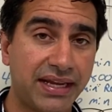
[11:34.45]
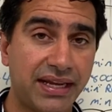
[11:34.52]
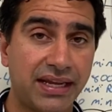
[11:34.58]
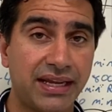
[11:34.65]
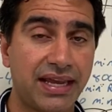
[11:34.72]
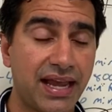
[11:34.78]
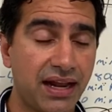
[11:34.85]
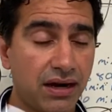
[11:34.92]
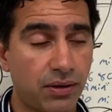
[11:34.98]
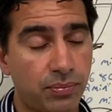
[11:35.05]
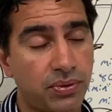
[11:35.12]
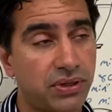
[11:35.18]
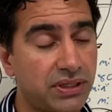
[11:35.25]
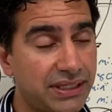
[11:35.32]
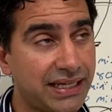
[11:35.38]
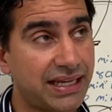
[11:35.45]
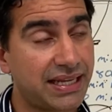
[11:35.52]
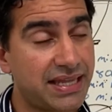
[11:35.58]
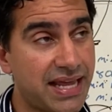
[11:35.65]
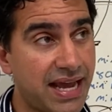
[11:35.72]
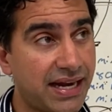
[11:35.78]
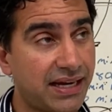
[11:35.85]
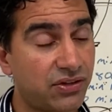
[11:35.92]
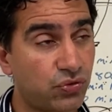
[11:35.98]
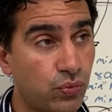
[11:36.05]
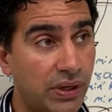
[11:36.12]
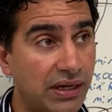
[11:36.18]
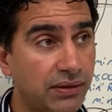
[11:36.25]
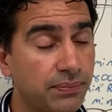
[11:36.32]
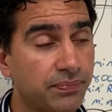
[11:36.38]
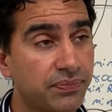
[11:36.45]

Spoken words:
and get. I'll put a link in that as well.